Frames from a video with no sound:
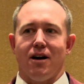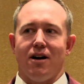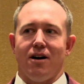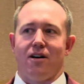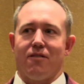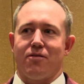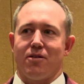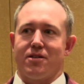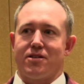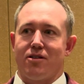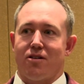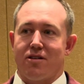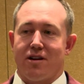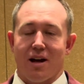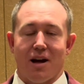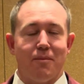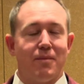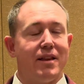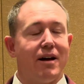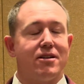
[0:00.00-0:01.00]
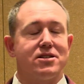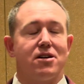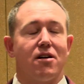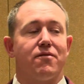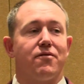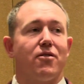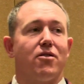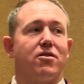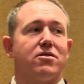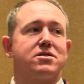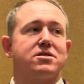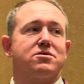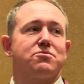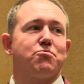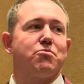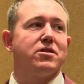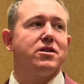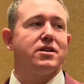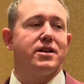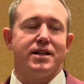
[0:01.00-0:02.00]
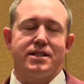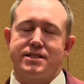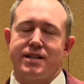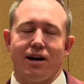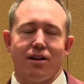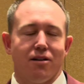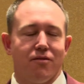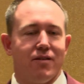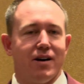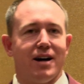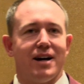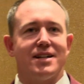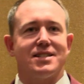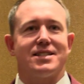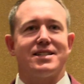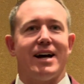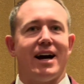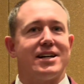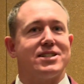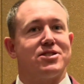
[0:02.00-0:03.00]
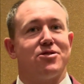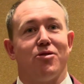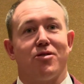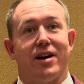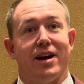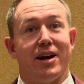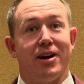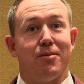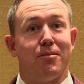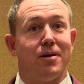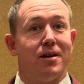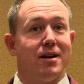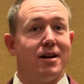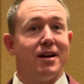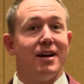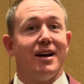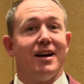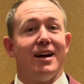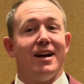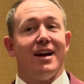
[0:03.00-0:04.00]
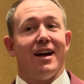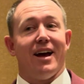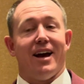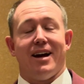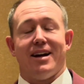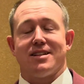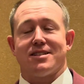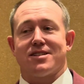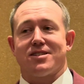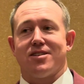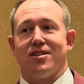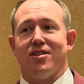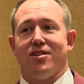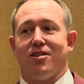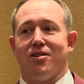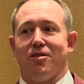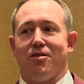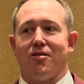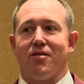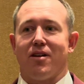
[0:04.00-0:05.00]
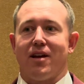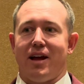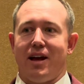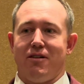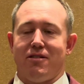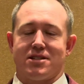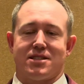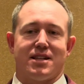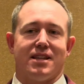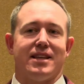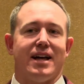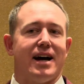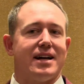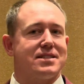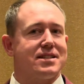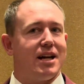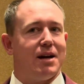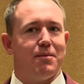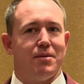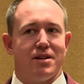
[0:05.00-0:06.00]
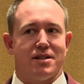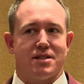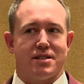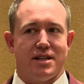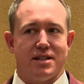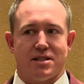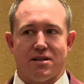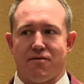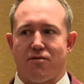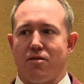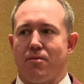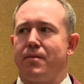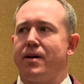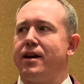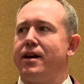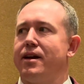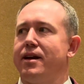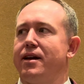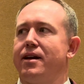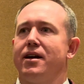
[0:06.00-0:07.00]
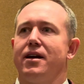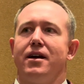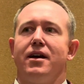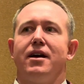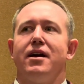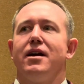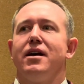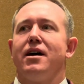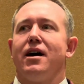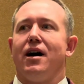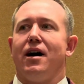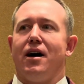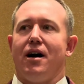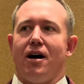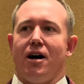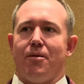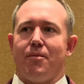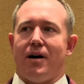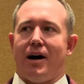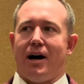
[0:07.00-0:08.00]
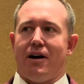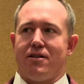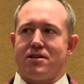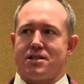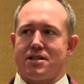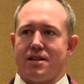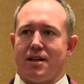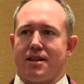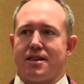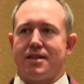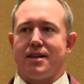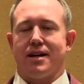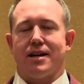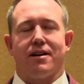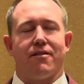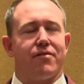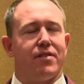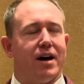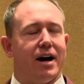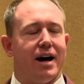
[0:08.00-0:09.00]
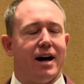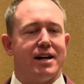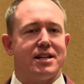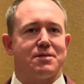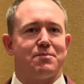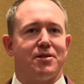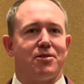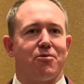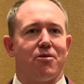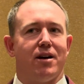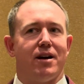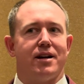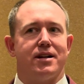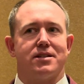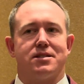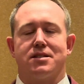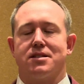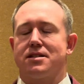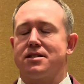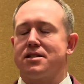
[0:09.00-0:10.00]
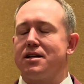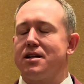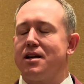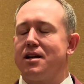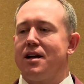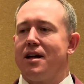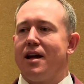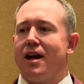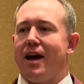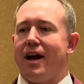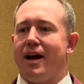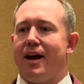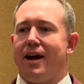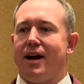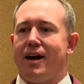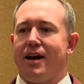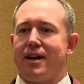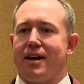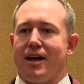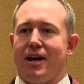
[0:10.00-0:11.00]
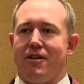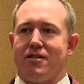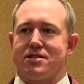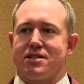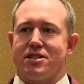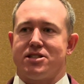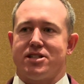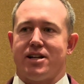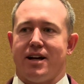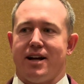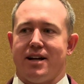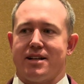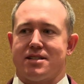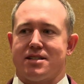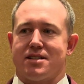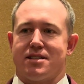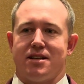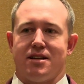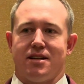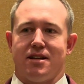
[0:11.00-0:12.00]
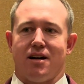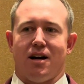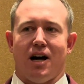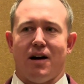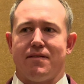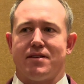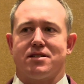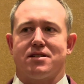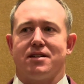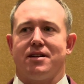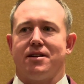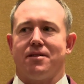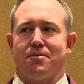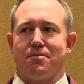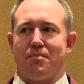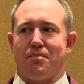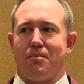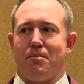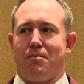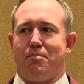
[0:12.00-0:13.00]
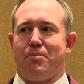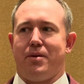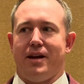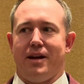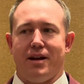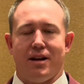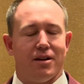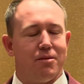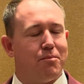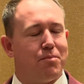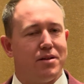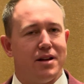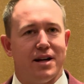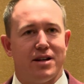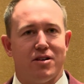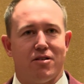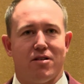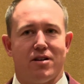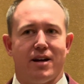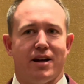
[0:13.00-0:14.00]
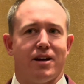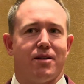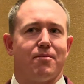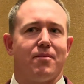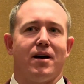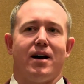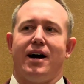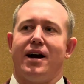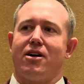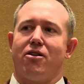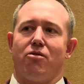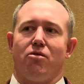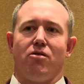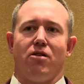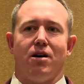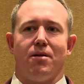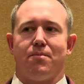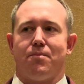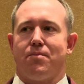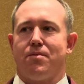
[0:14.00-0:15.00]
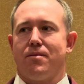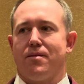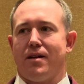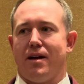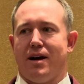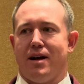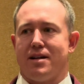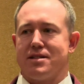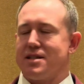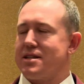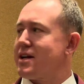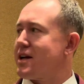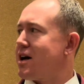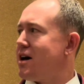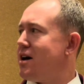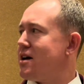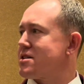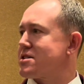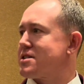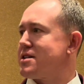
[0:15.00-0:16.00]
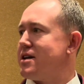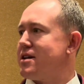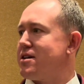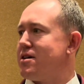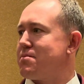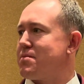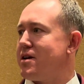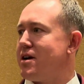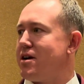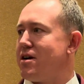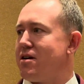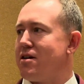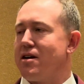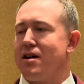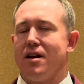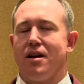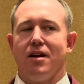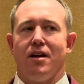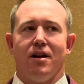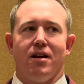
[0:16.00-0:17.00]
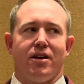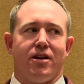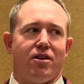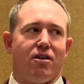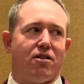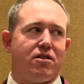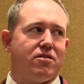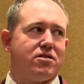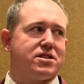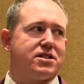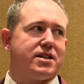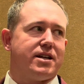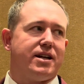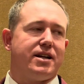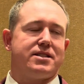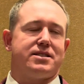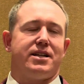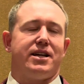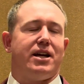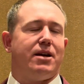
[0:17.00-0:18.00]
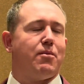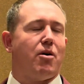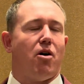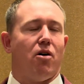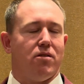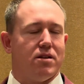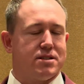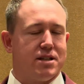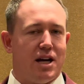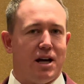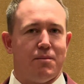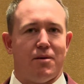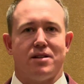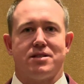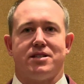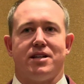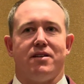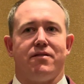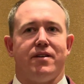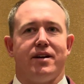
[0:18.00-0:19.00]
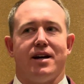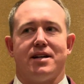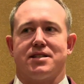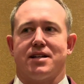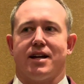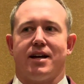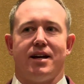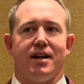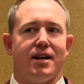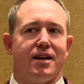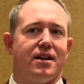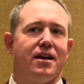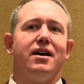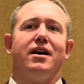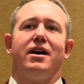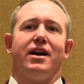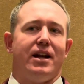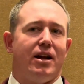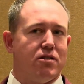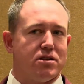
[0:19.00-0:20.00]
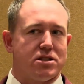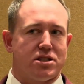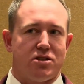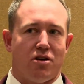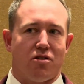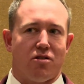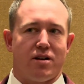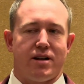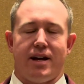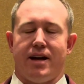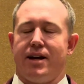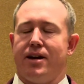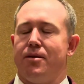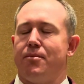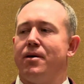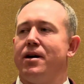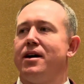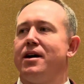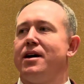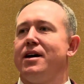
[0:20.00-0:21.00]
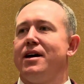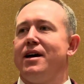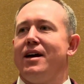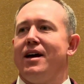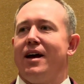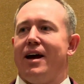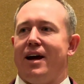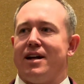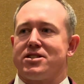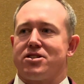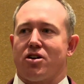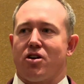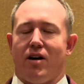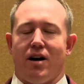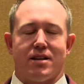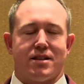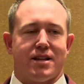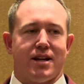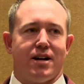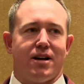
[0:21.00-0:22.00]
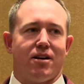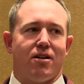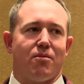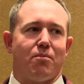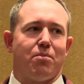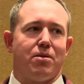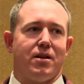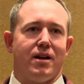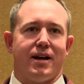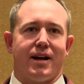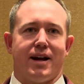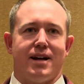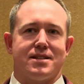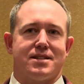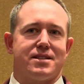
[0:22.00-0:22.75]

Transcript: Oh, from the Notre Dame. I mean, that was our first really televised national game, and so it was the last game of the season for me. I was in the thick of the Heisman race, and it was a chance to obviously beat and play Notre Dame. I grew up, as I think Hutch said up there, you see a team all the time on TV as a kid, and it was Notre Dame. And so go out there, play against